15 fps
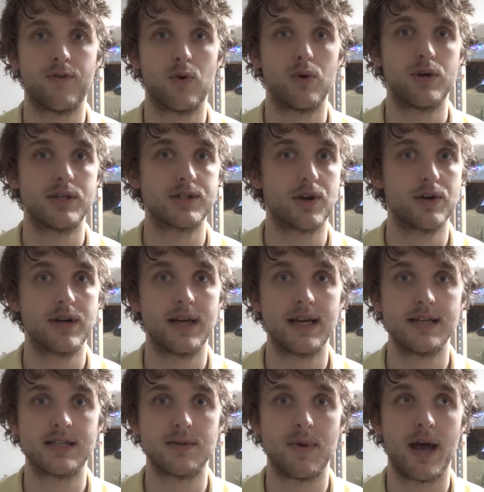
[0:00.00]
forward to starting to
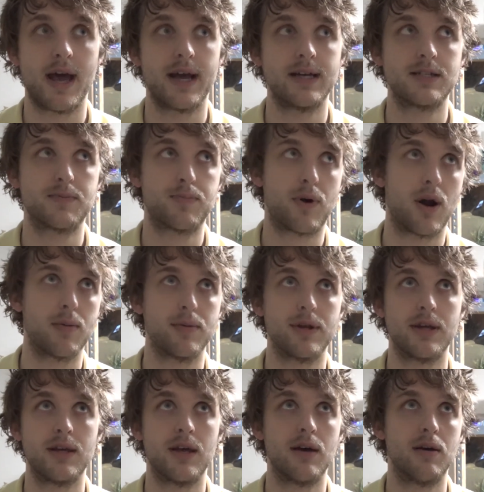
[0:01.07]
getting some eggs
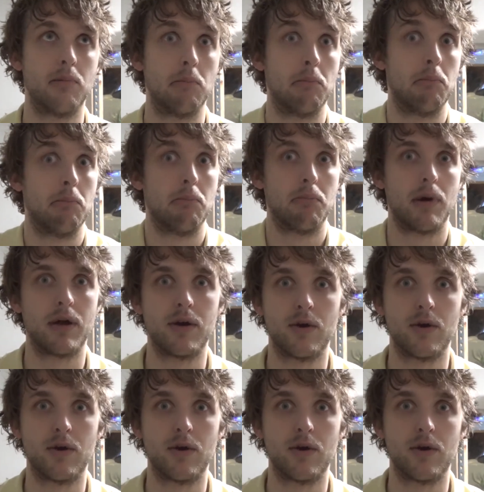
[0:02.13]
probably, I don't